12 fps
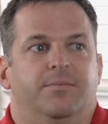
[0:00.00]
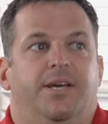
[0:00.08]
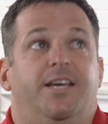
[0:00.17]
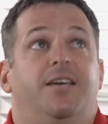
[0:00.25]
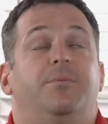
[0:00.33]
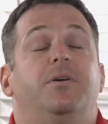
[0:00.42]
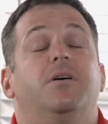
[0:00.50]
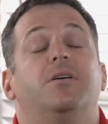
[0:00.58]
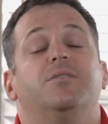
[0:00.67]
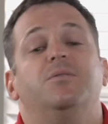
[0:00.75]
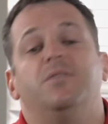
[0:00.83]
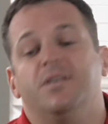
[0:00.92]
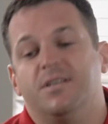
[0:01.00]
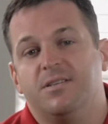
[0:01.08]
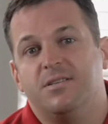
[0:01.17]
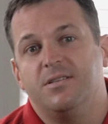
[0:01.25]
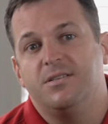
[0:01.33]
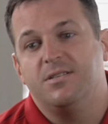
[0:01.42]
maybe I'll do
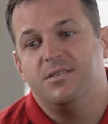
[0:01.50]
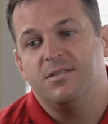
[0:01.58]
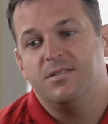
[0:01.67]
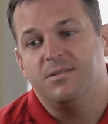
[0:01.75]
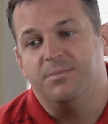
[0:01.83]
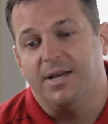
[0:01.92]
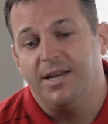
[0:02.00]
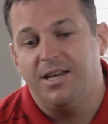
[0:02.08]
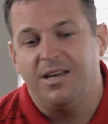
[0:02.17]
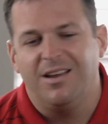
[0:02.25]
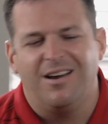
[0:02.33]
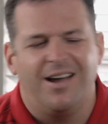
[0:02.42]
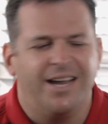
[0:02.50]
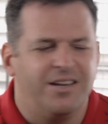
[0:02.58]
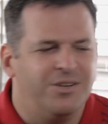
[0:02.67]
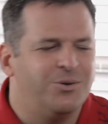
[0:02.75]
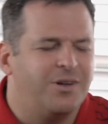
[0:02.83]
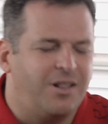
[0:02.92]
this, maybe I
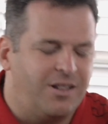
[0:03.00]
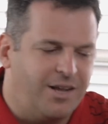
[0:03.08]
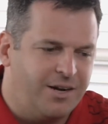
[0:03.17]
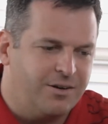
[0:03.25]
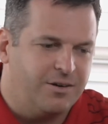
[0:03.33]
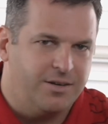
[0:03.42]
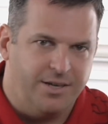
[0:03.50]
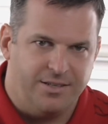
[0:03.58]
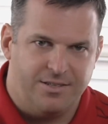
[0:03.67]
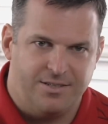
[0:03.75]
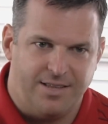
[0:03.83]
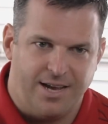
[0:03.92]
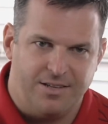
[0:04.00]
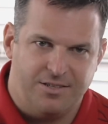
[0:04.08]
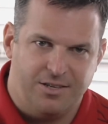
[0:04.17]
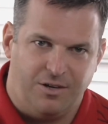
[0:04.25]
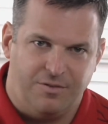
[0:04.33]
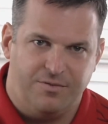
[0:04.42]
can do it later, it's that
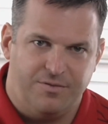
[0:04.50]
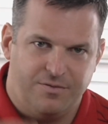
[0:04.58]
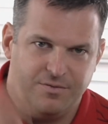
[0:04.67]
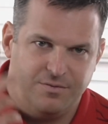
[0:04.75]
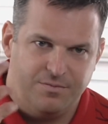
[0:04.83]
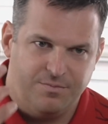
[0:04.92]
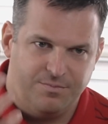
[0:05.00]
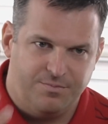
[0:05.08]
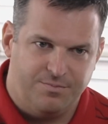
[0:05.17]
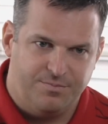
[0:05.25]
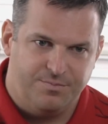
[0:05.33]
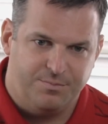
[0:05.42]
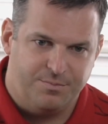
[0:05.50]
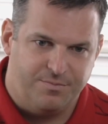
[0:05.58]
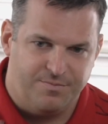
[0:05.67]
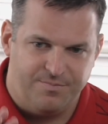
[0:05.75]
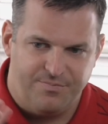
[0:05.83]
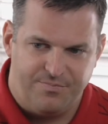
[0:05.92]

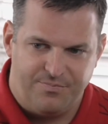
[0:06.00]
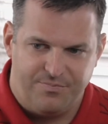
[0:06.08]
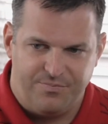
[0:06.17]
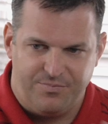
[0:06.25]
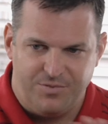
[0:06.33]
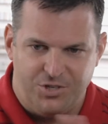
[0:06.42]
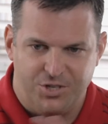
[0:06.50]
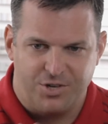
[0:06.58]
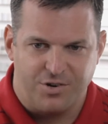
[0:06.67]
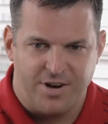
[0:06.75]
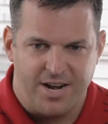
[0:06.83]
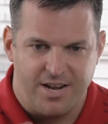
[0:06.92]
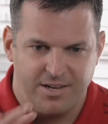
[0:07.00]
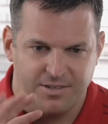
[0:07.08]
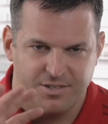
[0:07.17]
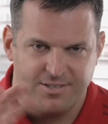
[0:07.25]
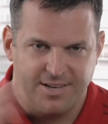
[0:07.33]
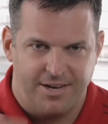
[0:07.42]
self-generating
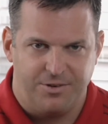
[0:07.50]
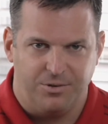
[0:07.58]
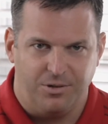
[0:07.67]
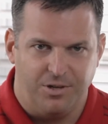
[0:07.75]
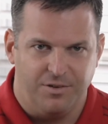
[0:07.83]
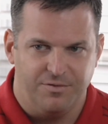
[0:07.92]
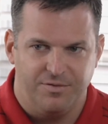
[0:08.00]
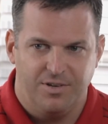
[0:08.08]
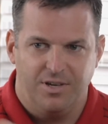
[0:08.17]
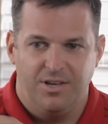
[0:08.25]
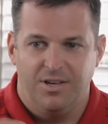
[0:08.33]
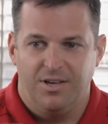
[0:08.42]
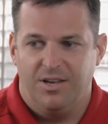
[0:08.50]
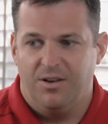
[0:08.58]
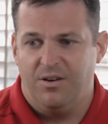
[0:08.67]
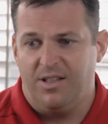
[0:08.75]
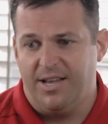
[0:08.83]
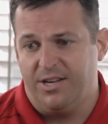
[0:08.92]
cycle of,
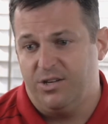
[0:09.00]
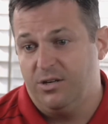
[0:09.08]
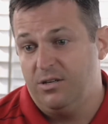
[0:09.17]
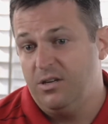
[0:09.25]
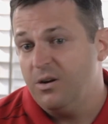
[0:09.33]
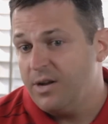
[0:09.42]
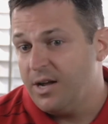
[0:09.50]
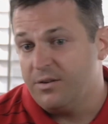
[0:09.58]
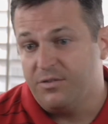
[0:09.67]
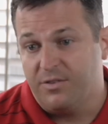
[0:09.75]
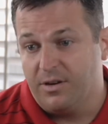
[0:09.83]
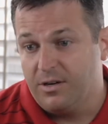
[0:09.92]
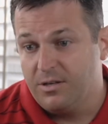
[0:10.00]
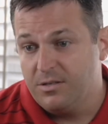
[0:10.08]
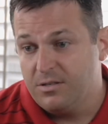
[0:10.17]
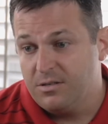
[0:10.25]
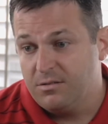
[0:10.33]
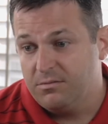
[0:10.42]
well, I could go downstairs.